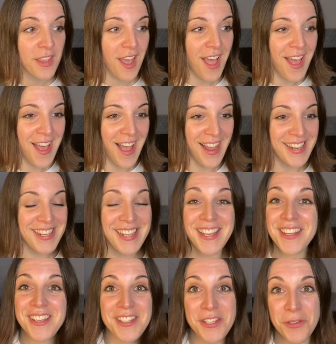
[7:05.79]

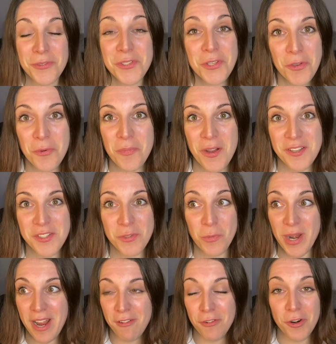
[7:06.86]
I use coupons
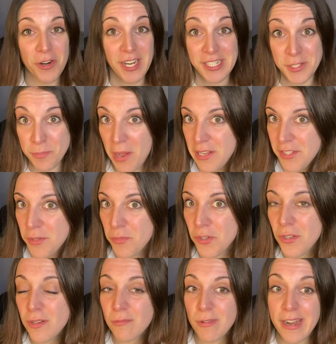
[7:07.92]
whenever it's
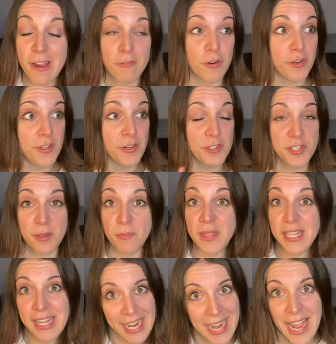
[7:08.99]
possible, whenever there's
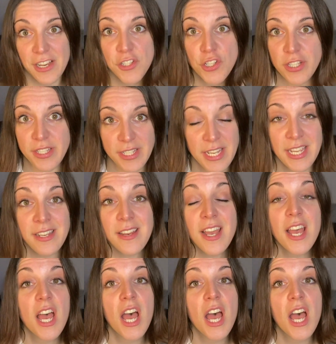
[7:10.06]
something that I actually need.